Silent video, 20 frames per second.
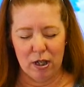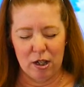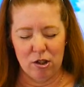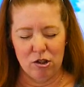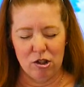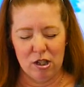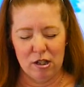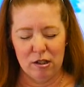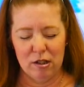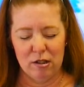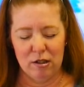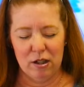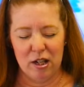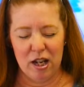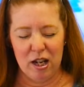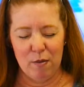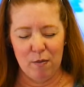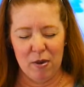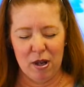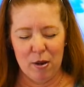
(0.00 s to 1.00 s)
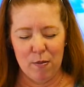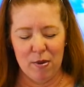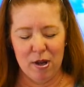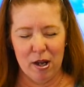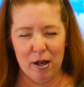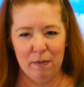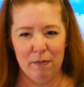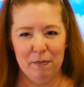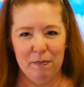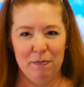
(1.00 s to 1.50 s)
In Jesus' name,
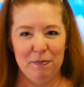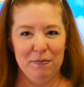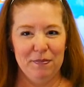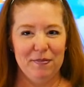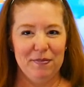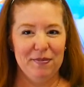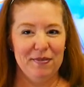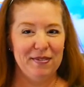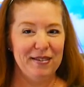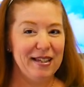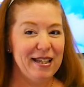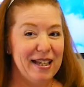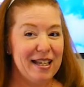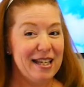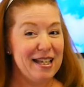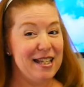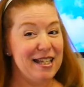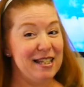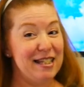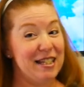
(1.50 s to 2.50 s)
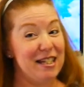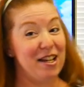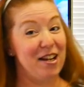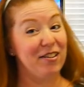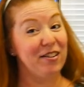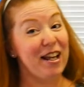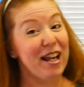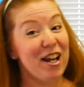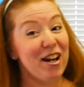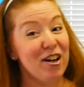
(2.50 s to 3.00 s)
amen. See
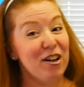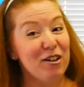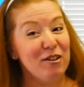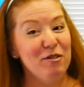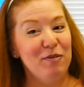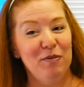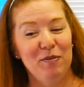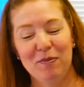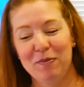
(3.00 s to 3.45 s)
you later.